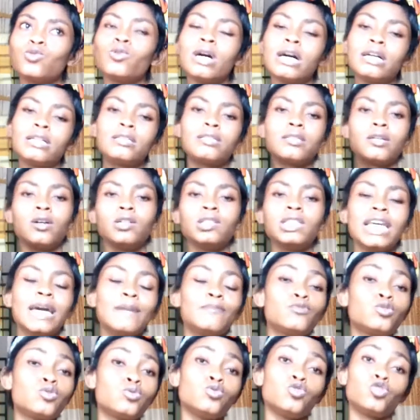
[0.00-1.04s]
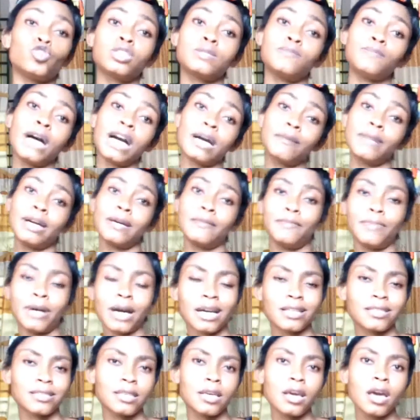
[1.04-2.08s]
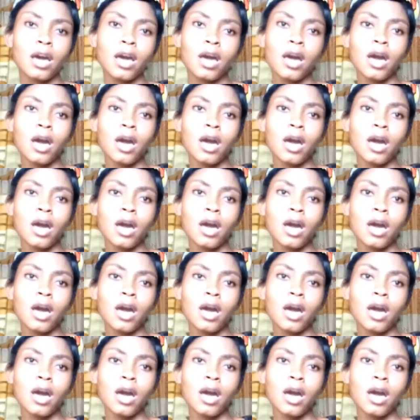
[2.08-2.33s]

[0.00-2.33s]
go and tell them to just pack my bags.